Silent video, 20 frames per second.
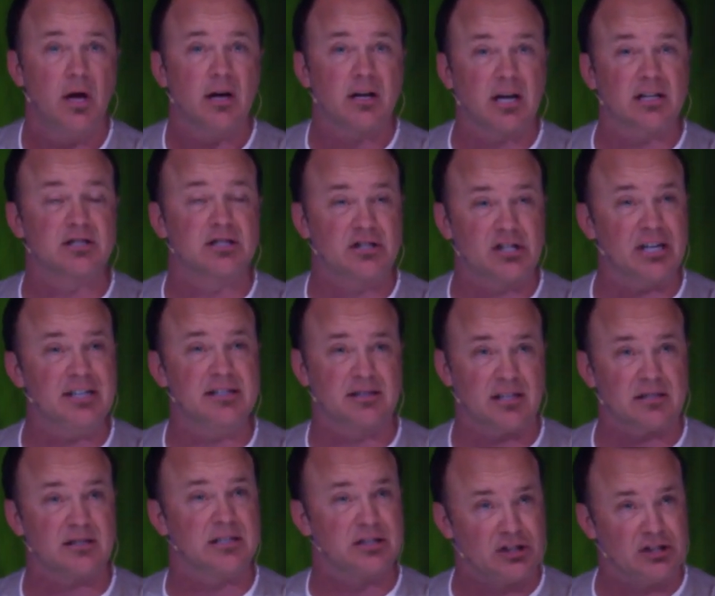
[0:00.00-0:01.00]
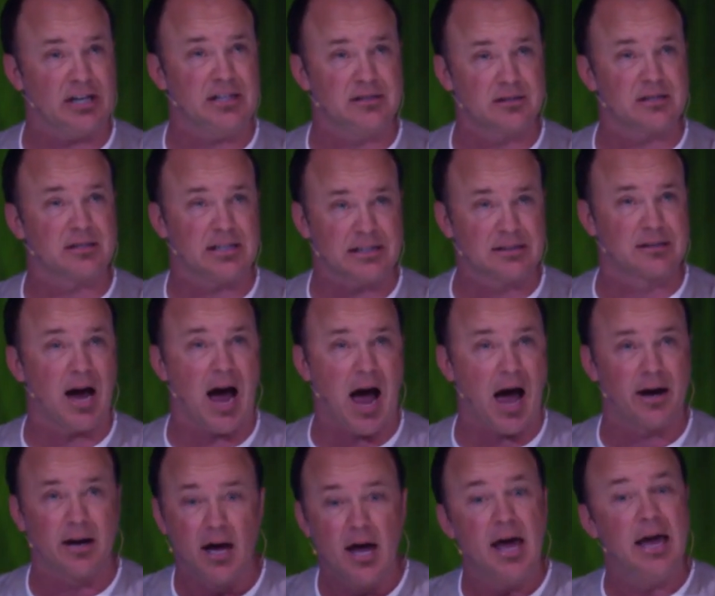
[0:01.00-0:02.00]
because Jesus is Jesus, he's
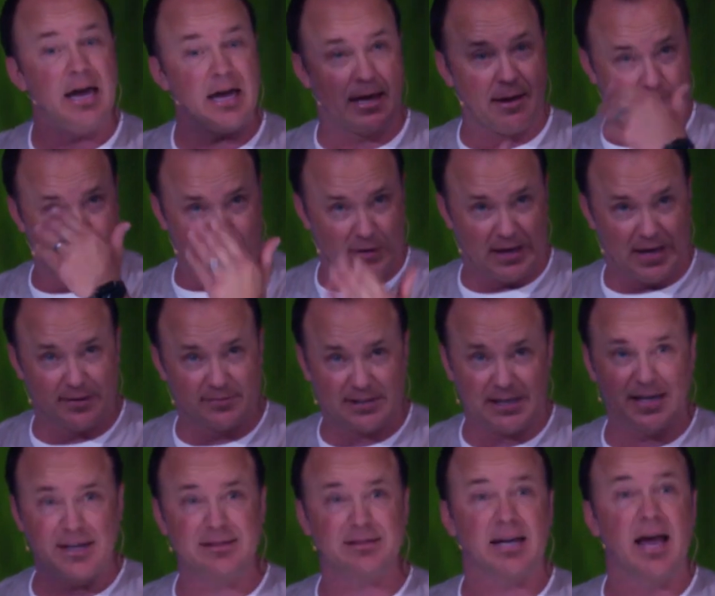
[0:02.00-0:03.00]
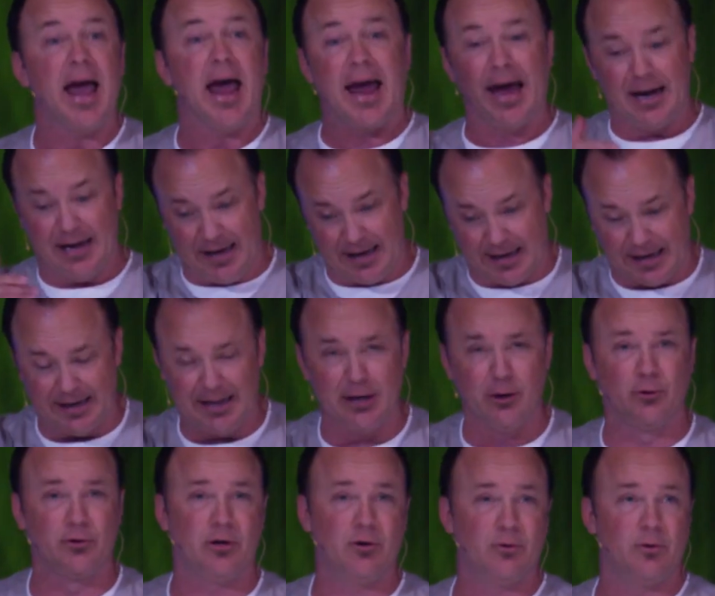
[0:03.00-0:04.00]
God. He can forgive sins and he can
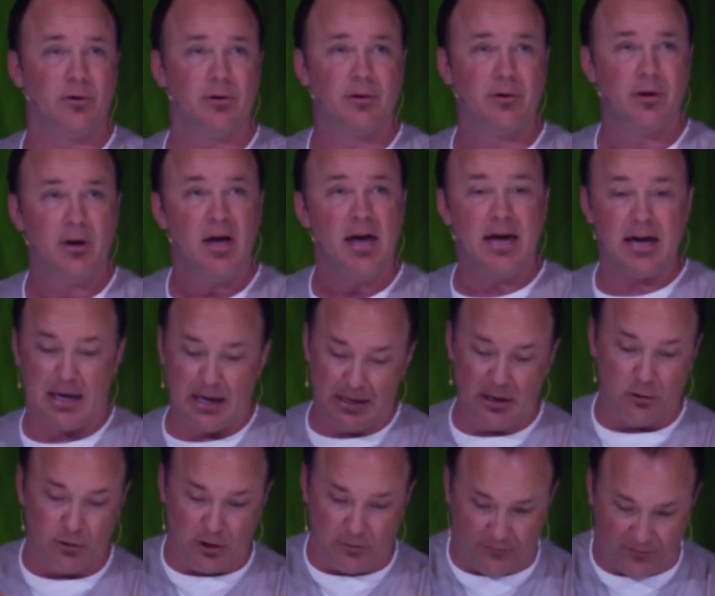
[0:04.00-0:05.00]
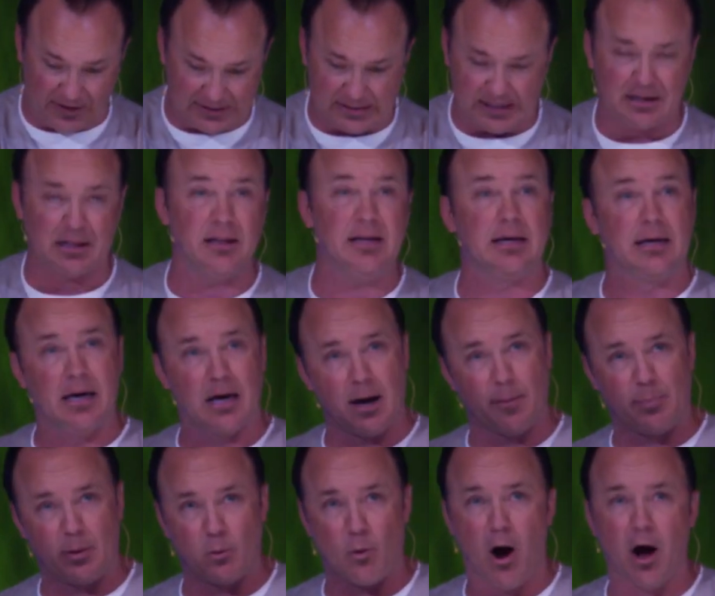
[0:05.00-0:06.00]
heal you. He can heal you physically, get
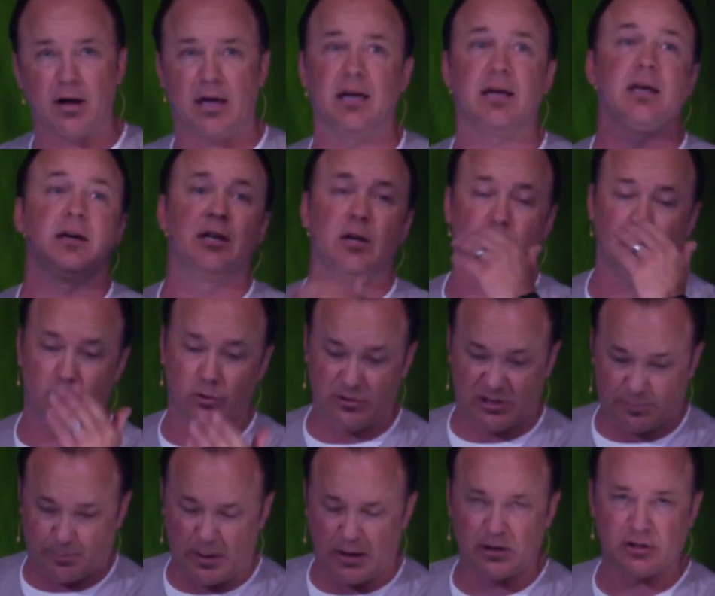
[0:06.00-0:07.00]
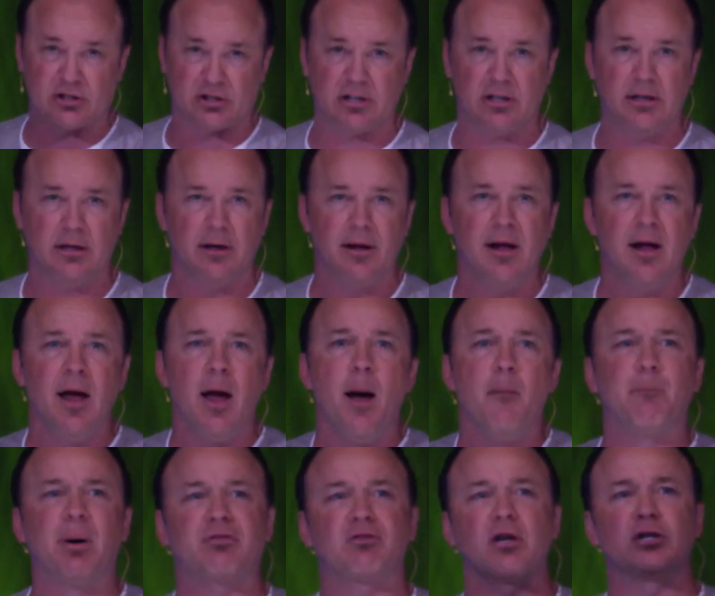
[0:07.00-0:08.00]
up and walk. He can heal you spiritually.
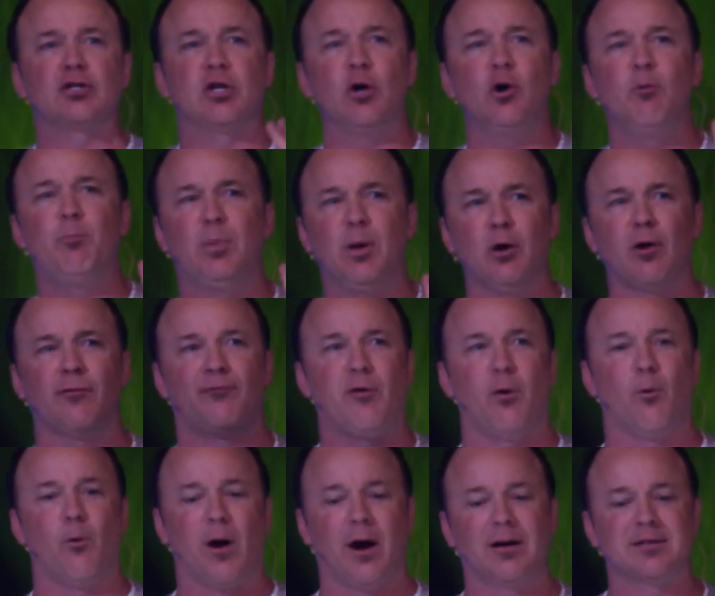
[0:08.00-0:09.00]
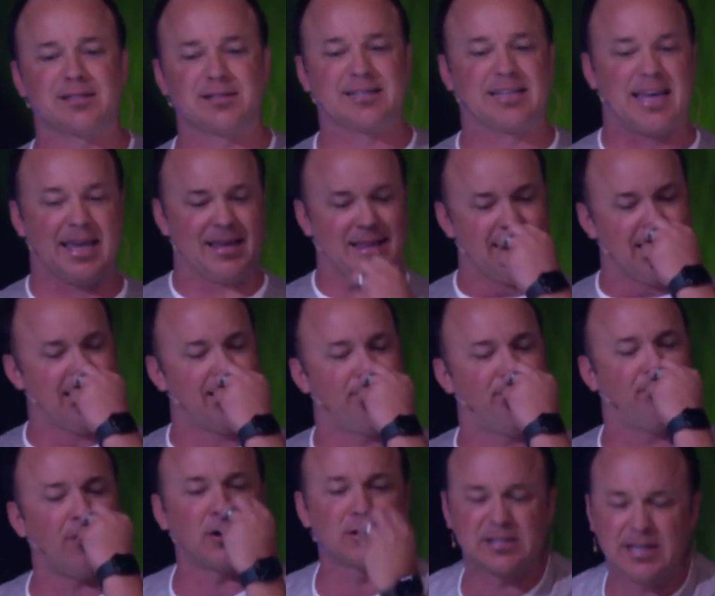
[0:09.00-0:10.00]
But the two beautiful words
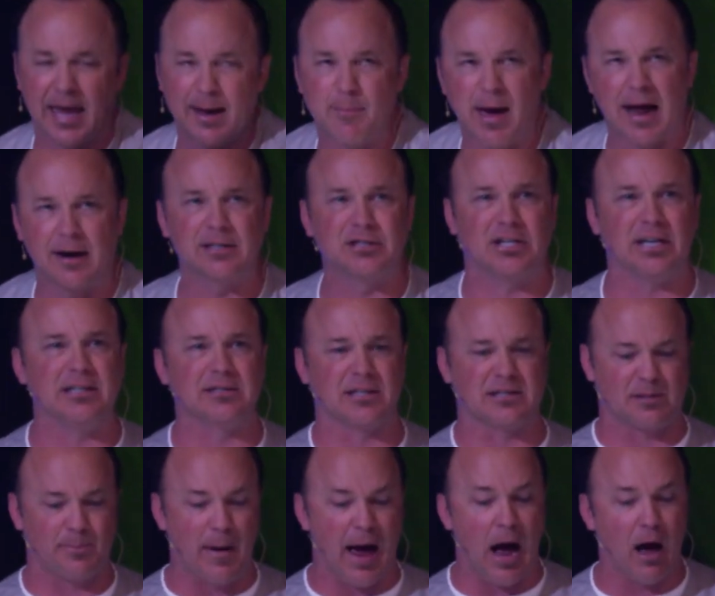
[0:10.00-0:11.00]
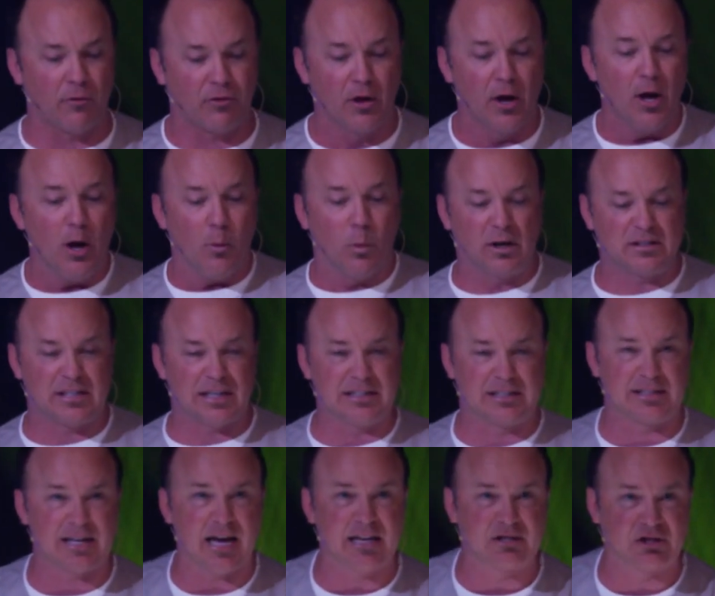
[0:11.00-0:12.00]
first came out of Jesus' mouth was he
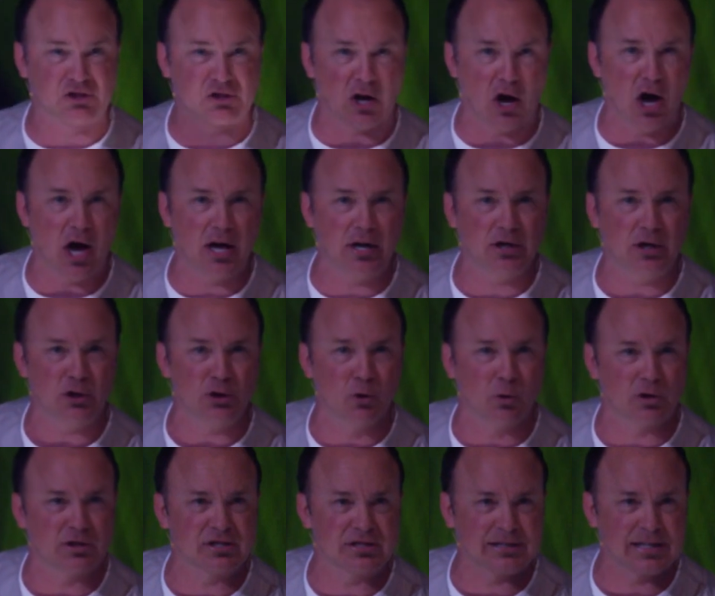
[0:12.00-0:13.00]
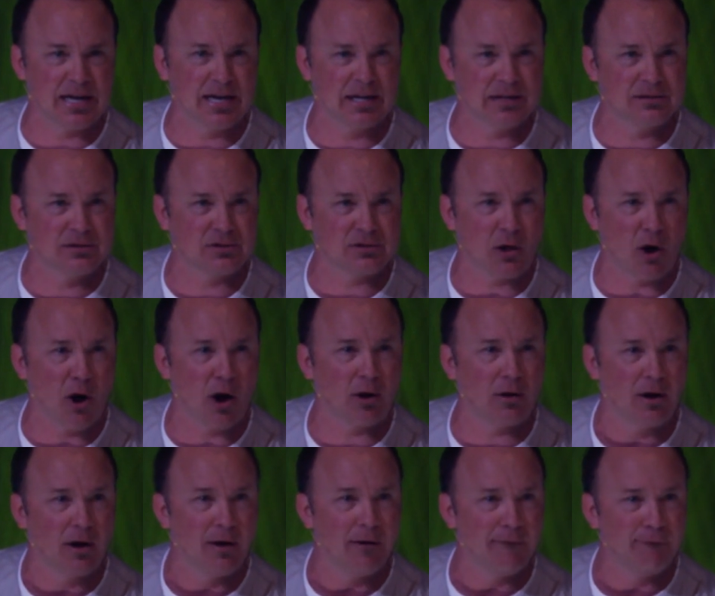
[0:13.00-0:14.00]
says, son, your sins
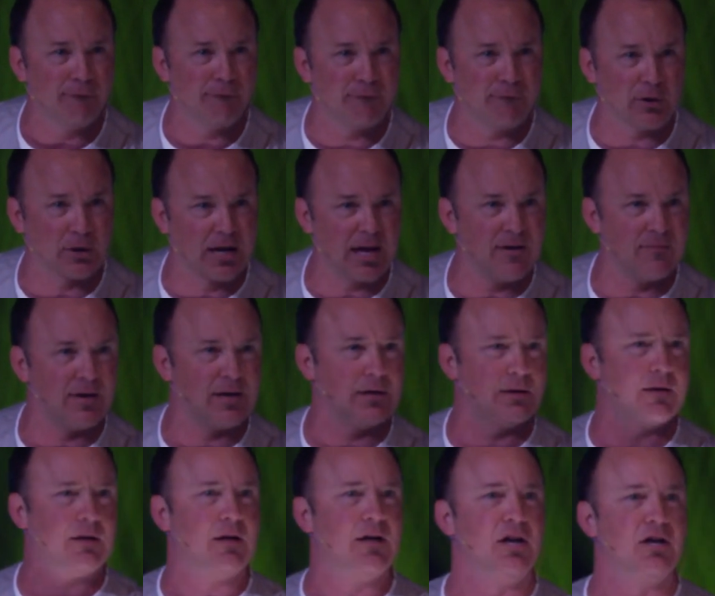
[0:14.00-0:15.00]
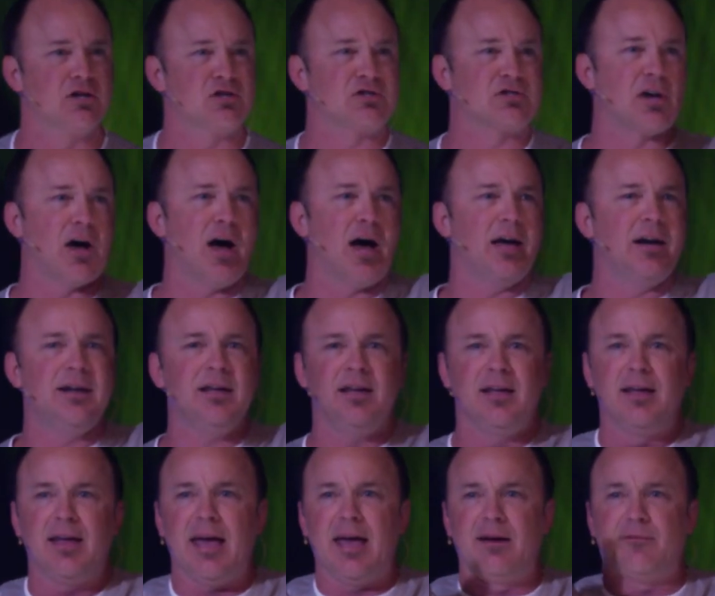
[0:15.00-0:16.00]
are forgiven.
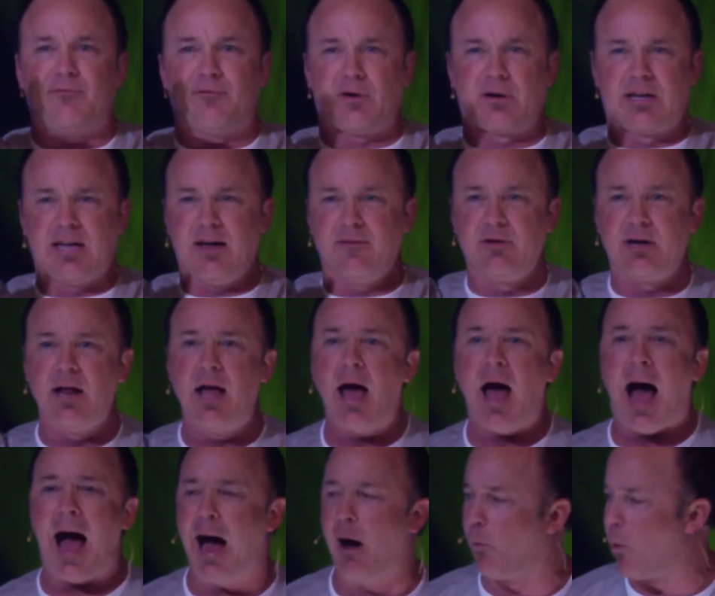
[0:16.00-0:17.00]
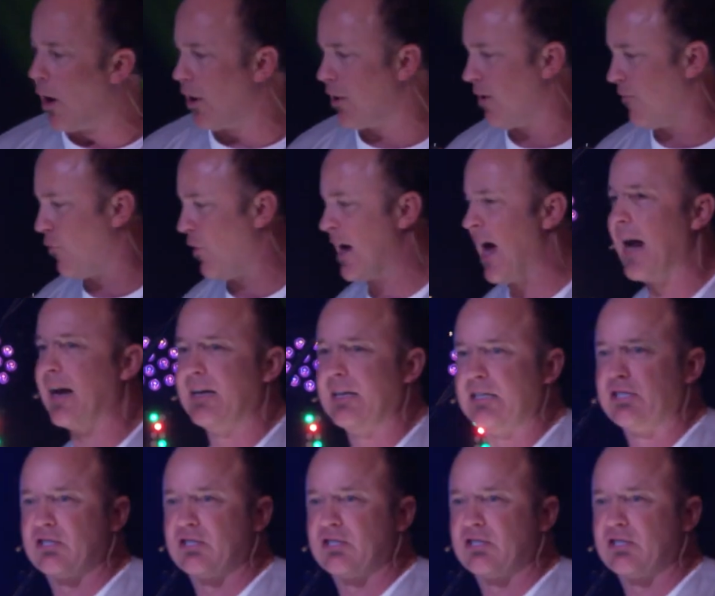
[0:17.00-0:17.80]
Son and forgiven. I wonder if we got any